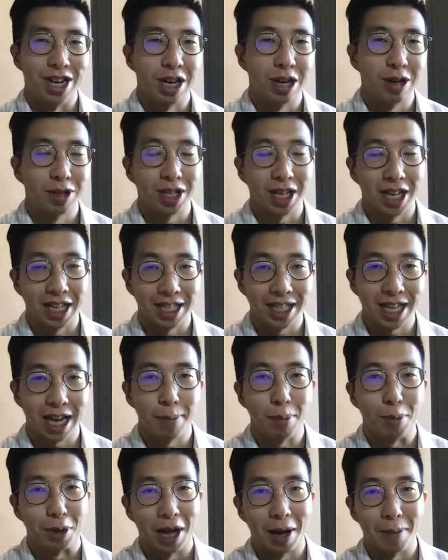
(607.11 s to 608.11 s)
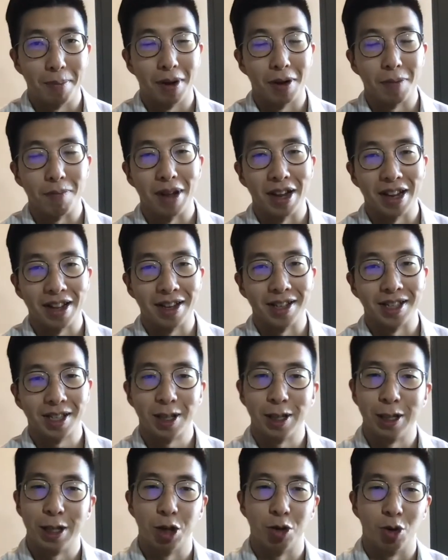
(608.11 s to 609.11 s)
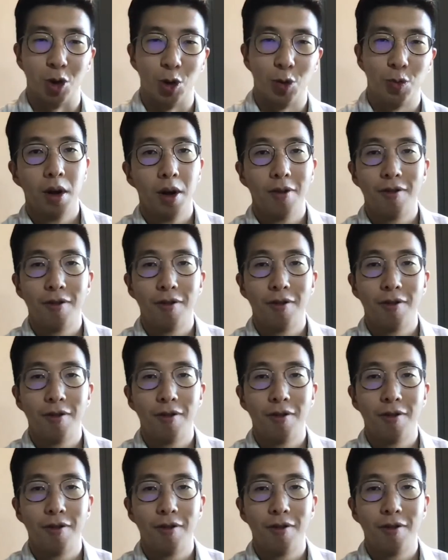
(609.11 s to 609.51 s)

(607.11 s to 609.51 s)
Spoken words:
Here's an example that might make this clearer.